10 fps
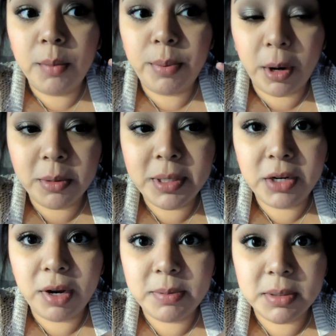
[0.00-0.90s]
probably
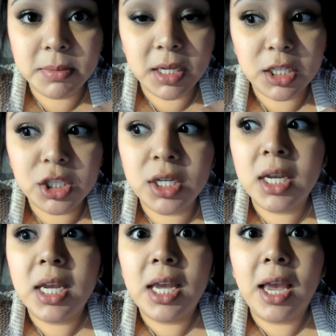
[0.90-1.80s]
grab some lunch,
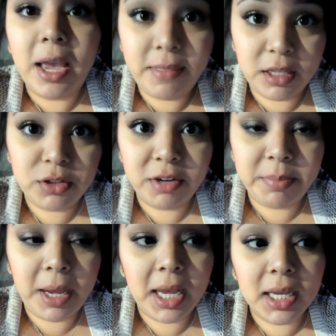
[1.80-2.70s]
and then drive
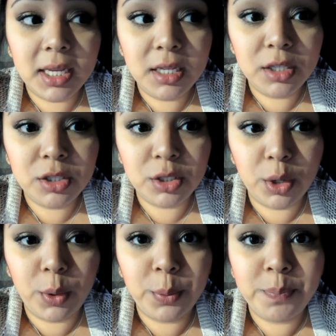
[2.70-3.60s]
back.
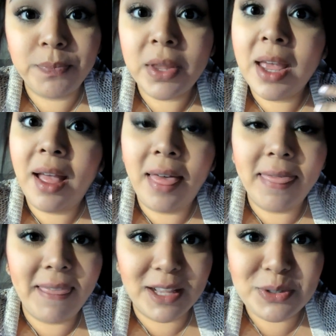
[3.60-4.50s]
So
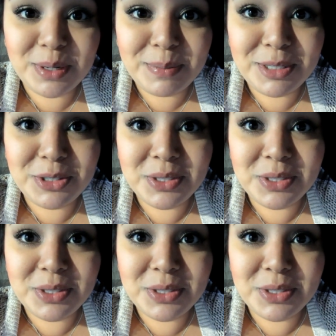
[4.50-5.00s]
that's what I'm gonna do